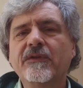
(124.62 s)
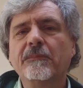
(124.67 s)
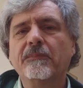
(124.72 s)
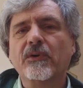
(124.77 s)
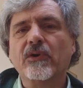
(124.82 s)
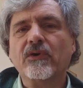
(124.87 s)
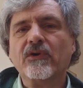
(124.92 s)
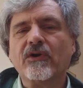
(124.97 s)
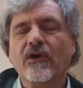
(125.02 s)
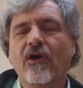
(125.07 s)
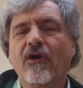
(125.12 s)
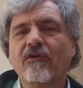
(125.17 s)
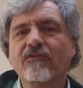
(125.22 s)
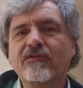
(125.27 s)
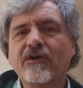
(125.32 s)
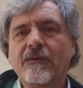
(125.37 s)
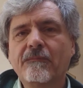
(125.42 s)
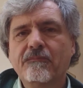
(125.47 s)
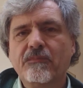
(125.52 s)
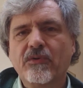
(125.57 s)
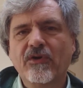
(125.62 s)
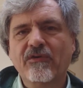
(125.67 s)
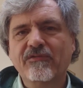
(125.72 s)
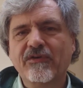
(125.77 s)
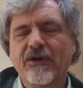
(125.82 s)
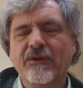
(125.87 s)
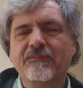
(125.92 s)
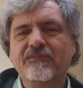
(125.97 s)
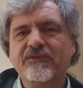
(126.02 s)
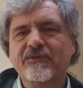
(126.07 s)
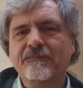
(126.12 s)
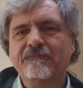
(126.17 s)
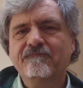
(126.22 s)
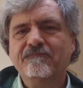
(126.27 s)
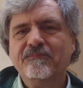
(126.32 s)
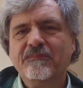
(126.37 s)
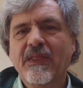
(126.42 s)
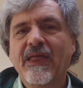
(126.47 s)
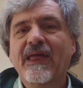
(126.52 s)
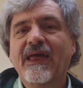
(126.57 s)
the book of Proverbs.
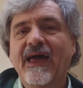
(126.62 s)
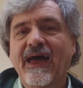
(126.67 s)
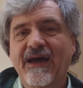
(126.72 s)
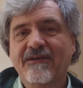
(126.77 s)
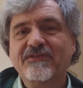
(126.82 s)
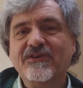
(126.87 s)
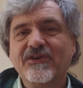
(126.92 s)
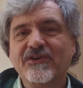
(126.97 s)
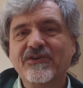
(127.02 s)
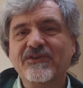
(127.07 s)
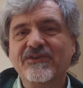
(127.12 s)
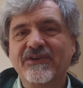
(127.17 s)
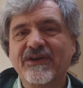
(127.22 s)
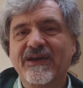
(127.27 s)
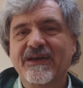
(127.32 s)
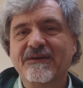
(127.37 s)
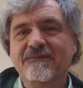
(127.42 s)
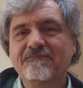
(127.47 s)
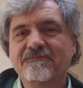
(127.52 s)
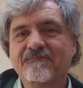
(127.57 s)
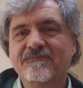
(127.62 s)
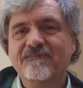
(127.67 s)
Have a good day.